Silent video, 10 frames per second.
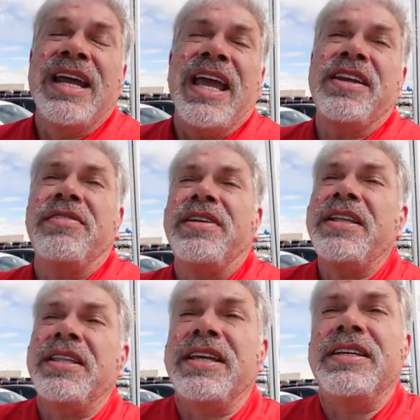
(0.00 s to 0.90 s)
And you know, the
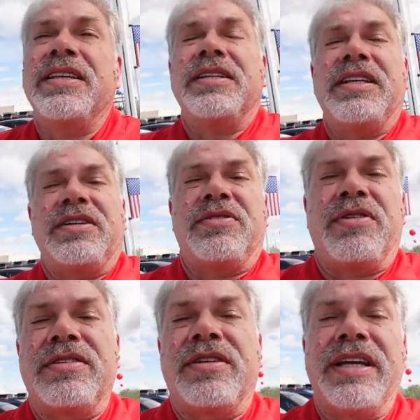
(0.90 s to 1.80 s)
other thing that
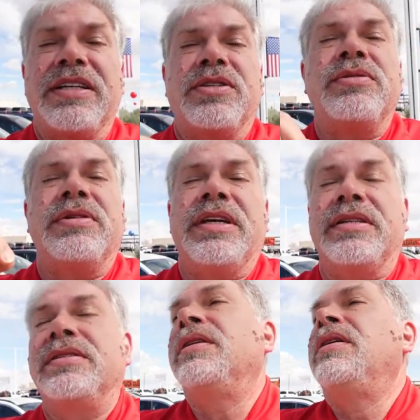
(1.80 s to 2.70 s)
draws on that too is